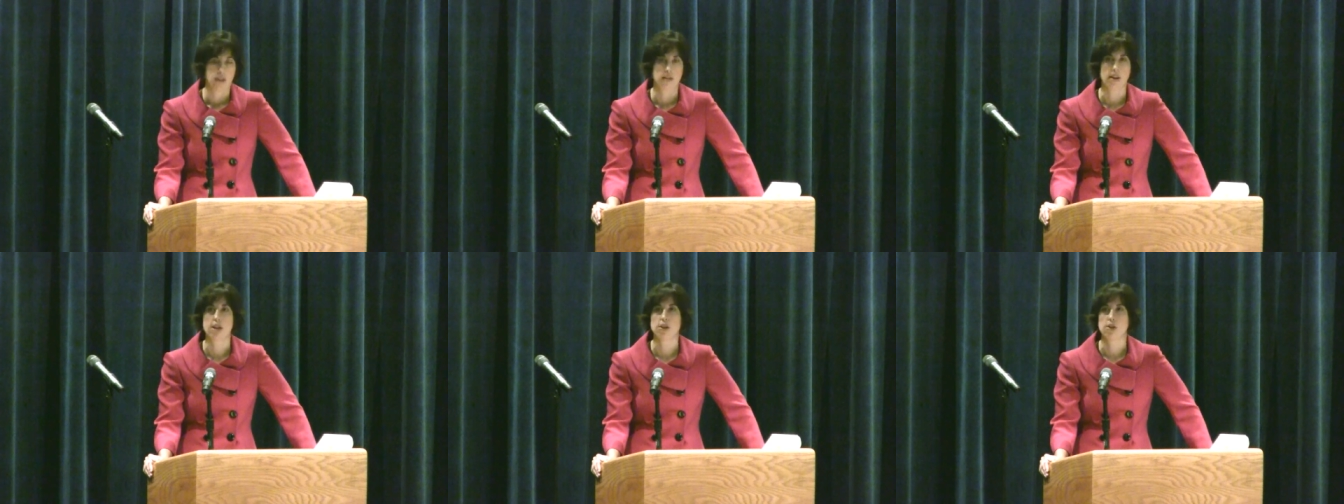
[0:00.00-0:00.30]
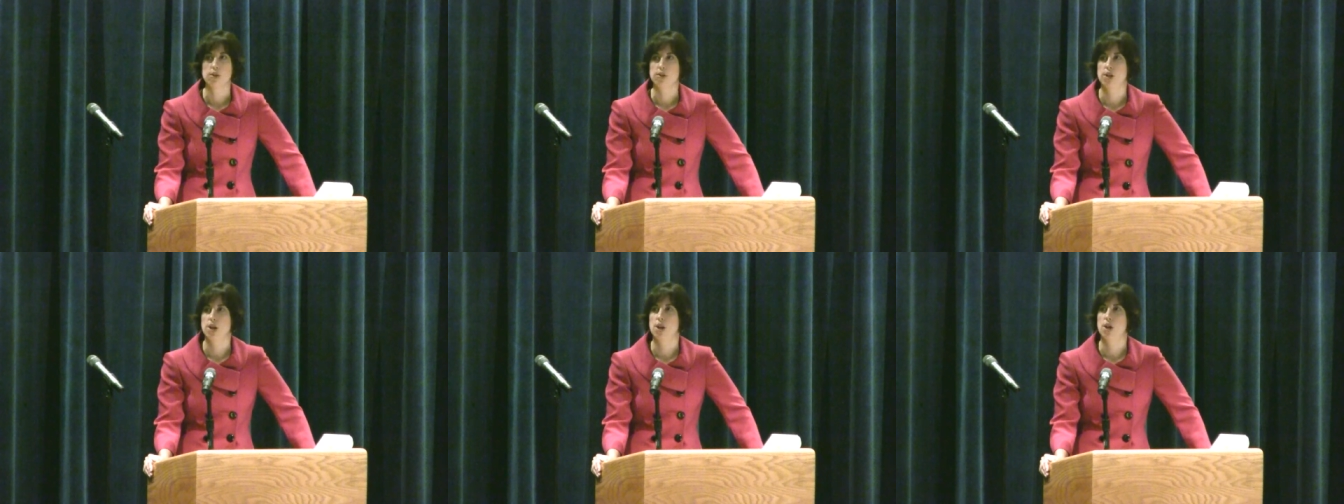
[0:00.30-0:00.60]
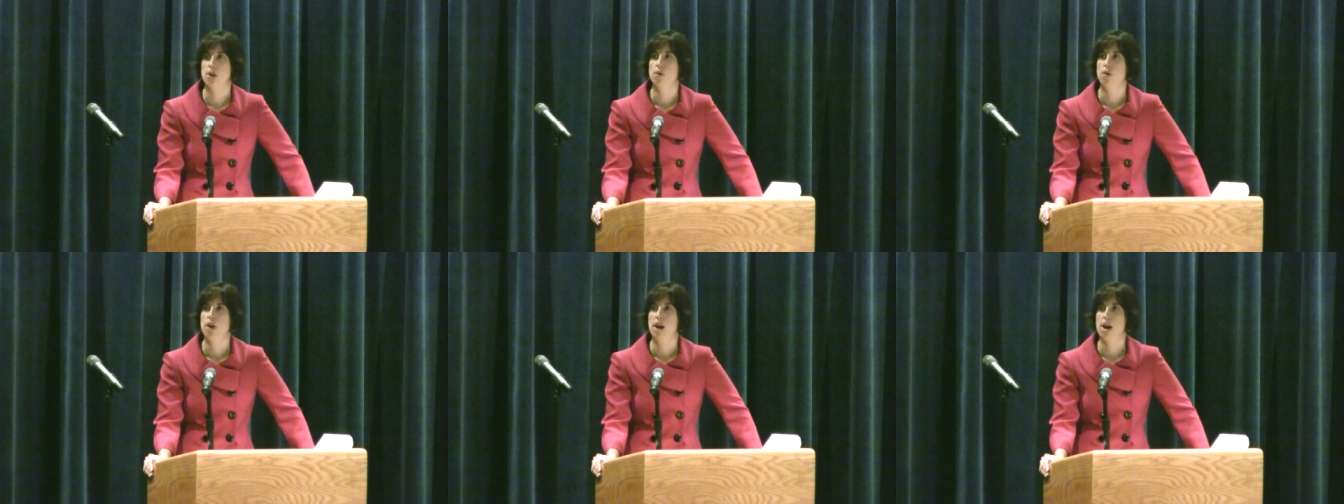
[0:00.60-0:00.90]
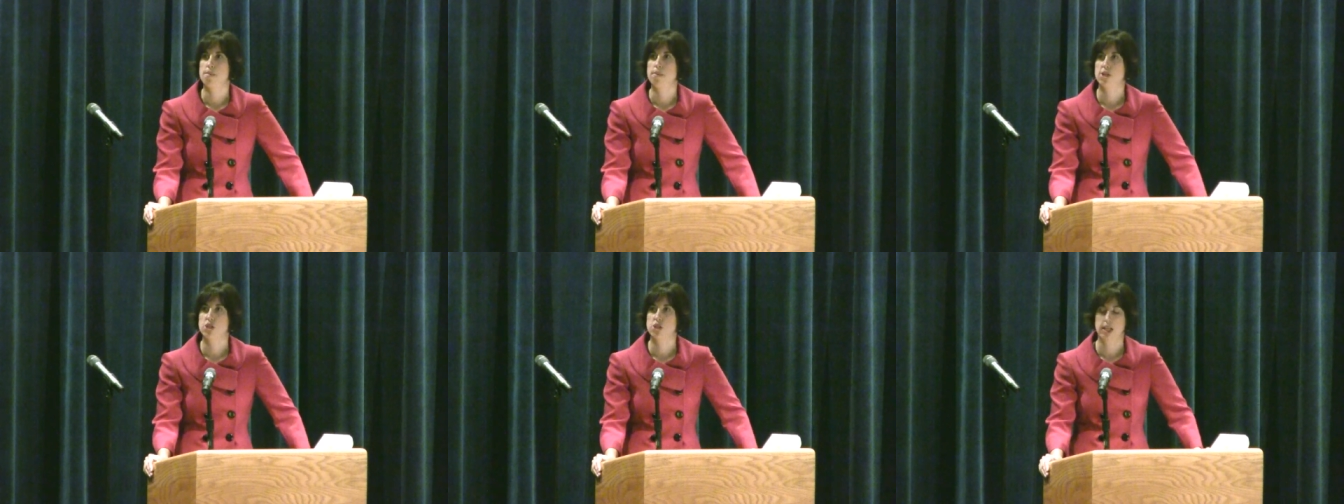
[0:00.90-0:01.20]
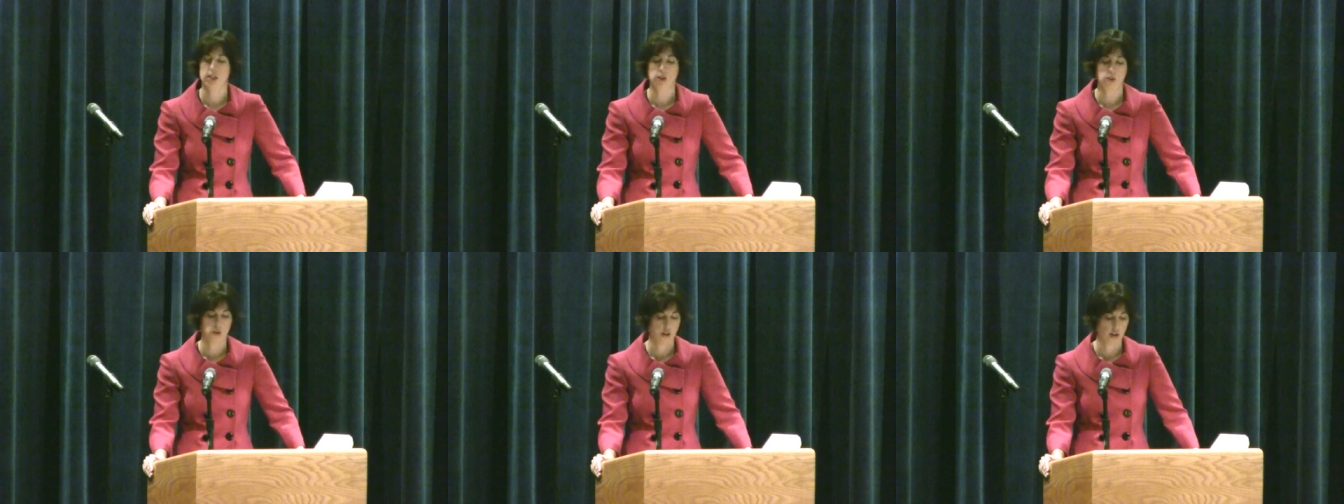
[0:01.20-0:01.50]
Then you'll know how
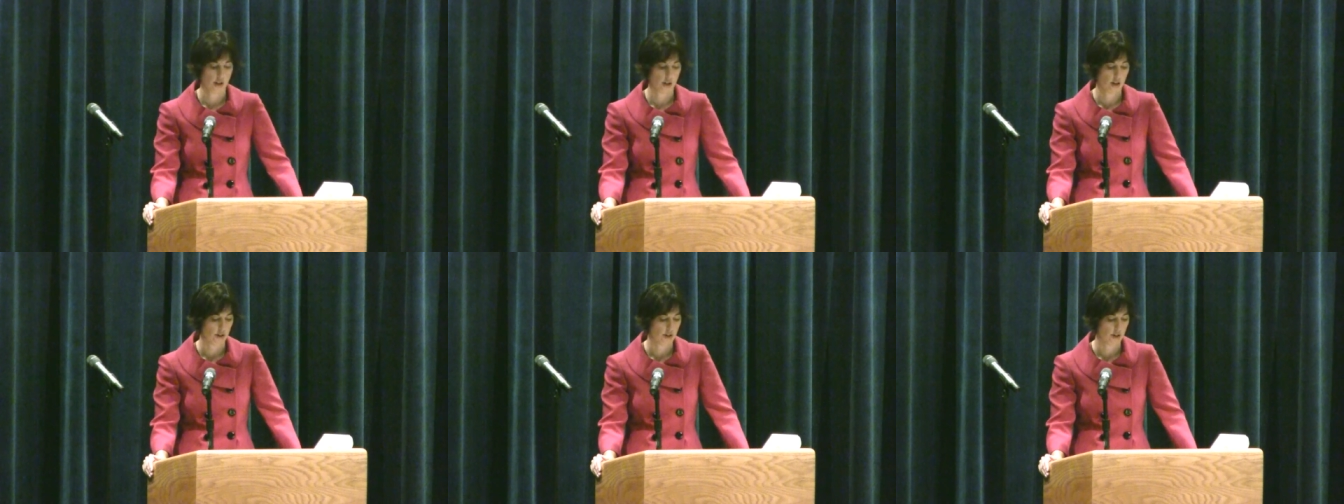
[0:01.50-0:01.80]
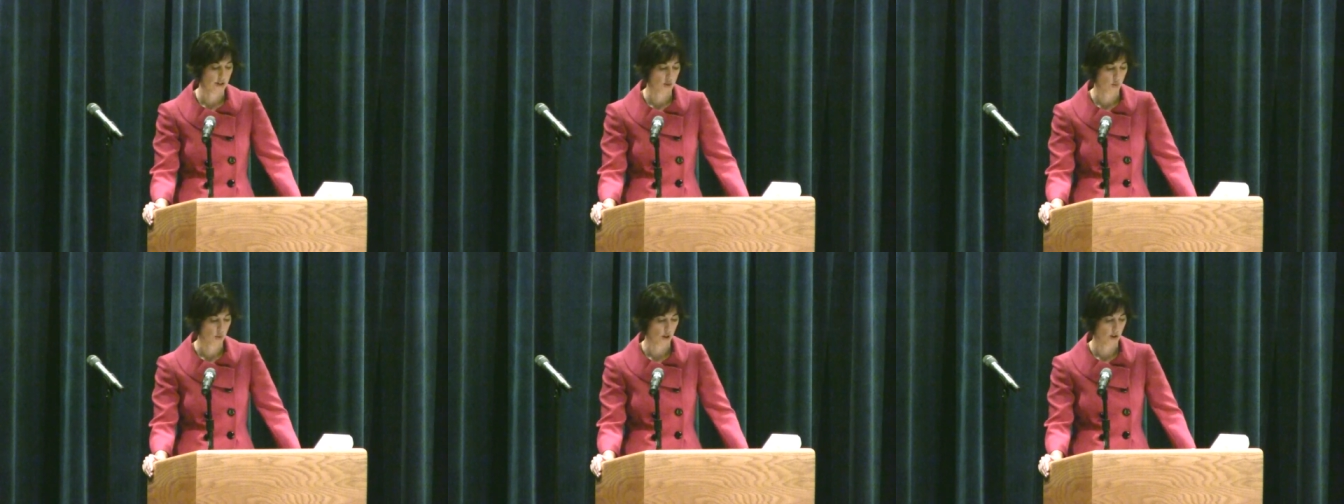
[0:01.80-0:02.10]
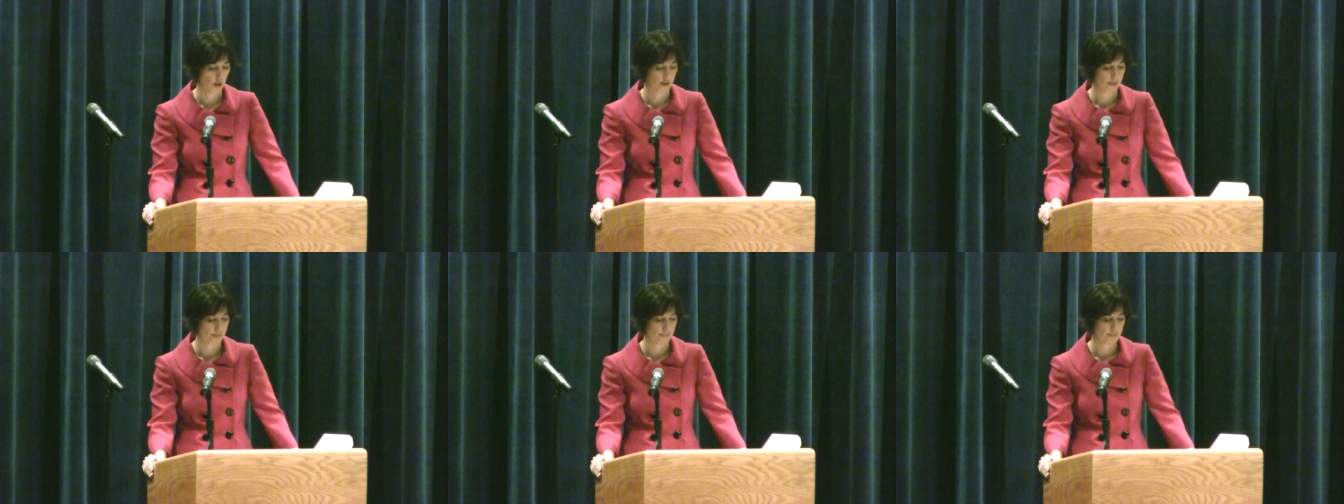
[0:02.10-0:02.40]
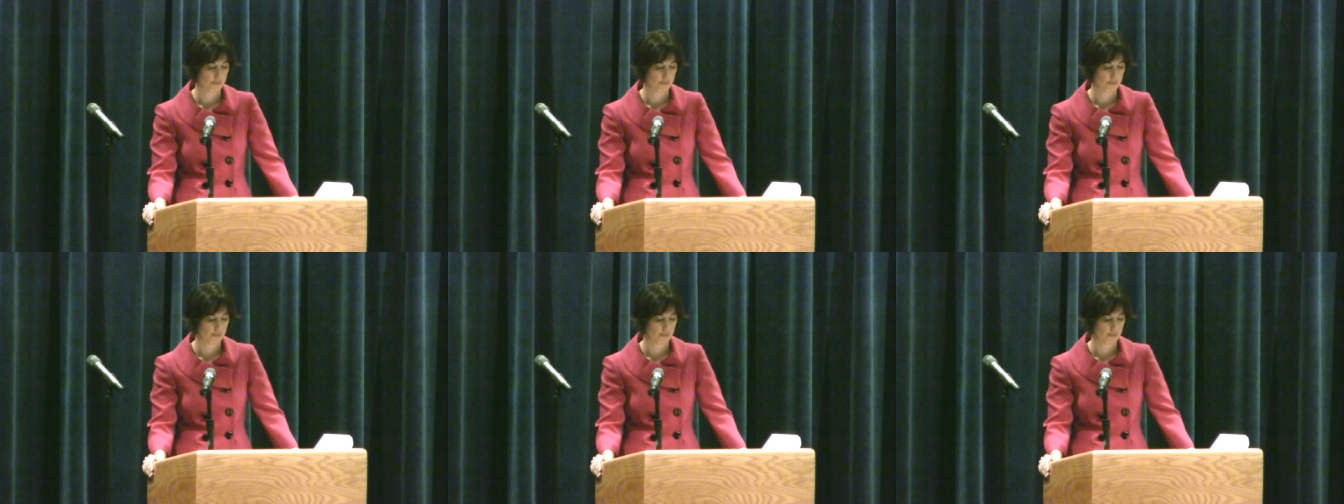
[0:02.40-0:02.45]
much a lawyer is worth.